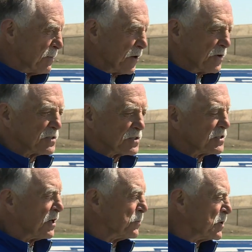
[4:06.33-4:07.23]
Mary's and
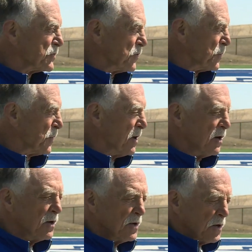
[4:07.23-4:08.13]
St. Mary's
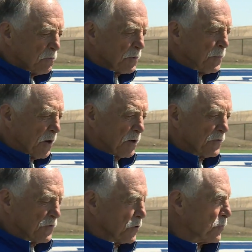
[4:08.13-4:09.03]
football were part
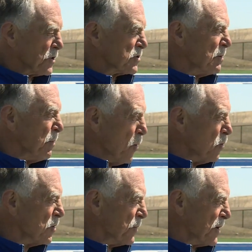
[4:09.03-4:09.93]
of the original
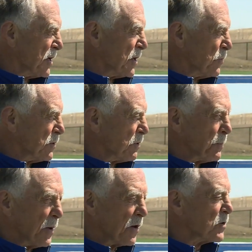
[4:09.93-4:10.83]
bowl committee, and we
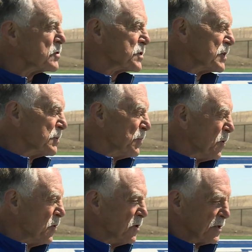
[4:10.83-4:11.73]
were partners in the
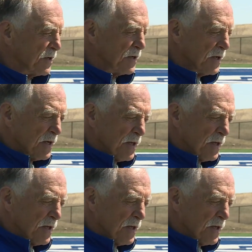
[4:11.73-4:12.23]
bowl, and